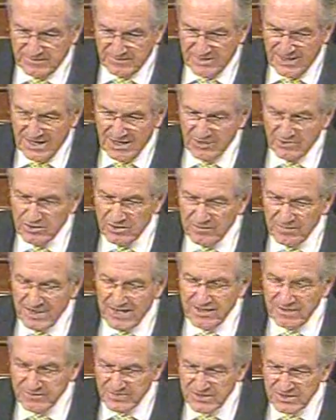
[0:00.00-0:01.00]
out there by
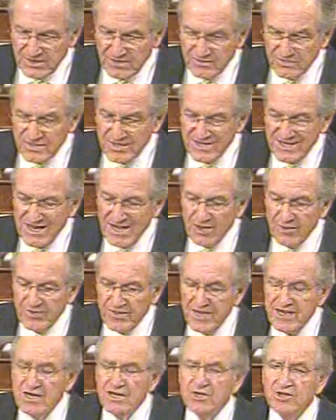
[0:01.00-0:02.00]
themselves, now
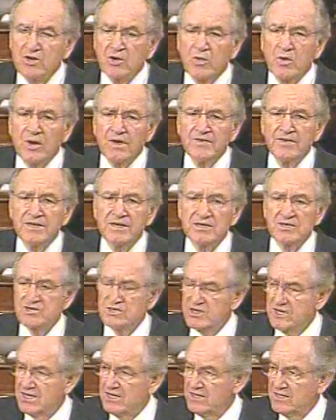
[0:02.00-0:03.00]
they can go on the
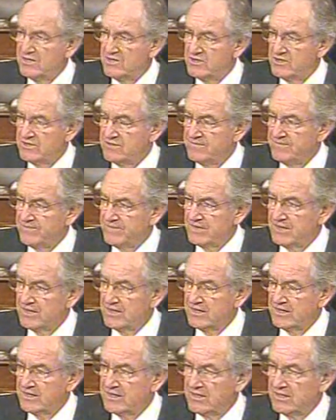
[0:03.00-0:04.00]
exchange.
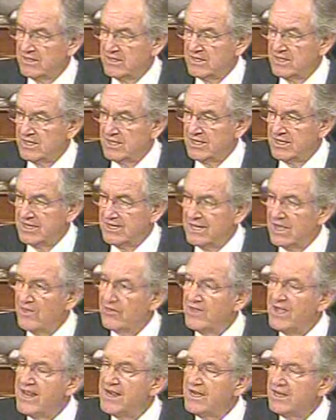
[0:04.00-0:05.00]
Now
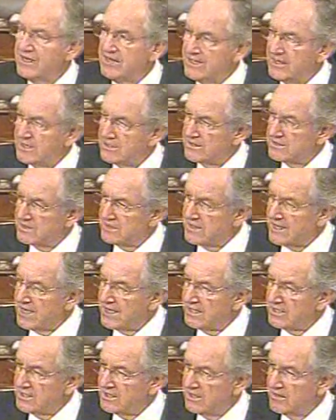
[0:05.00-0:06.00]
they can get the
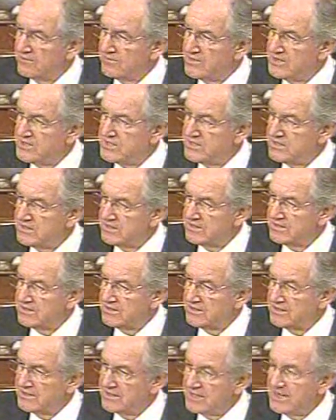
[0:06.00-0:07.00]
kind of coverage
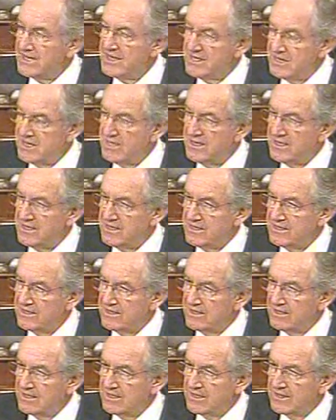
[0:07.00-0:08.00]
that they need.
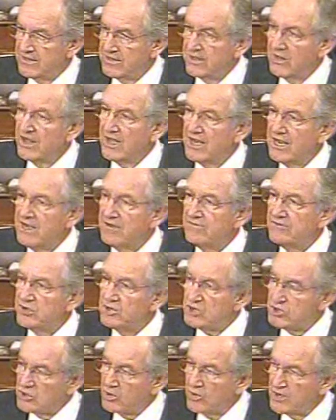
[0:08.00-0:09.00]
They'll have the
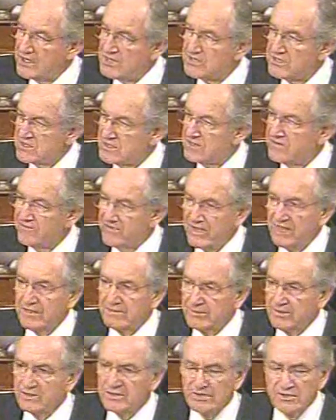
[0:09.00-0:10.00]
choices
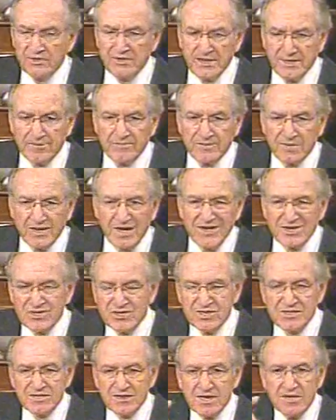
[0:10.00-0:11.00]
available to them, not
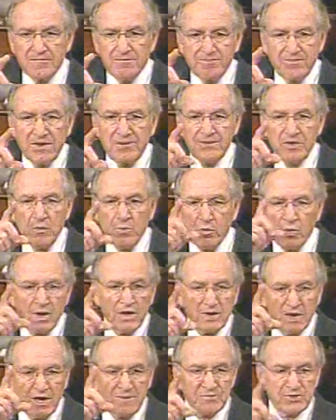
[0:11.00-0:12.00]
just maybe
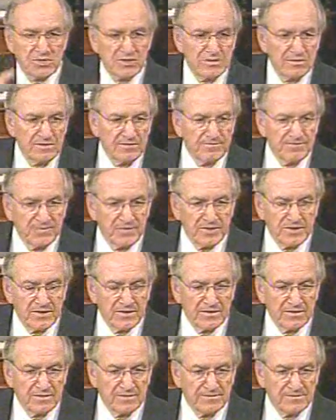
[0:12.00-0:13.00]
one option,
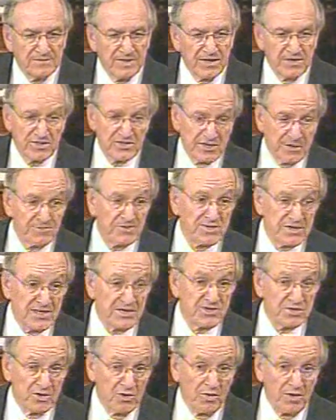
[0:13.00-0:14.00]
and in some
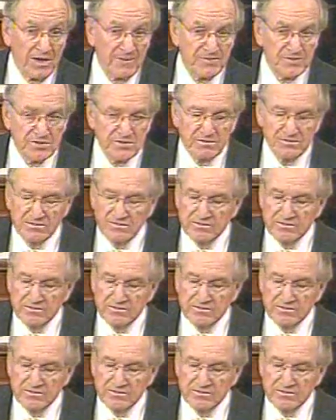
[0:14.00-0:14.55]
states, no option.